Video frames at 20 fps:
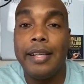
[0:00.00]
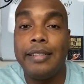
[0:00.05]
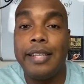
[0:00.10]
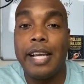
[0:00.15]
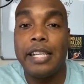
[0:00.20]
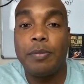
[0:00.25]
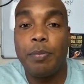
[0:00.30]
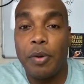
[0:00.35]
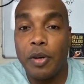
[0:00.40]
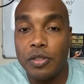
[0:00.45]

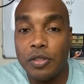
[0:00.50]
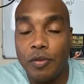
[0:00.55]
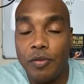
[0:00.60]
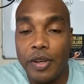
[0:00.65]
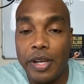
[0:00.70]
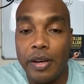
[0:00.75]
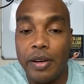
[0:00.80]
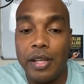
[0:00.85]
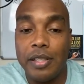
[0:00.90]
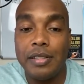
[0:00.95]
It takes
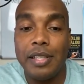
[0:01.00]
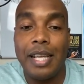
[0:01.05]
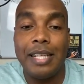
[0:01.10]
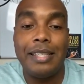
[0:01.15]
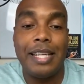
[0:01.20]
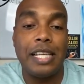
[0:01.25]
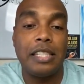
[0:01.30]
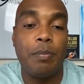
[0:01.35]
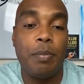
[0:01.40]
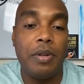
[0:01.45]
perseverance.
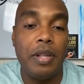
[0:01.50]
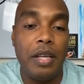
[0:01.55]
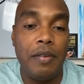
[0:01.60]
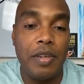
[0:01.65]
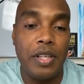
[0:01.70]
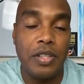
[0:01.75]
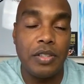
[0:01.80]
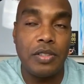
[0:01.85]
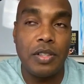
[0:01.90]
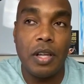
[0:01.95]
It takes
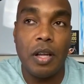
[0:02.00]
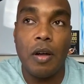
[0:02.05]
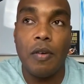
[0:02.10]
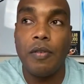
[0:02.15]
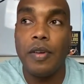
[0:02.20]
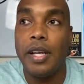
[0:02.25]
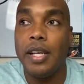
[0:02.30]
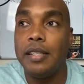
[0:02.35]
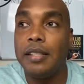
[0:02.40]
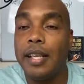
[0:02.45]
believing in yourself.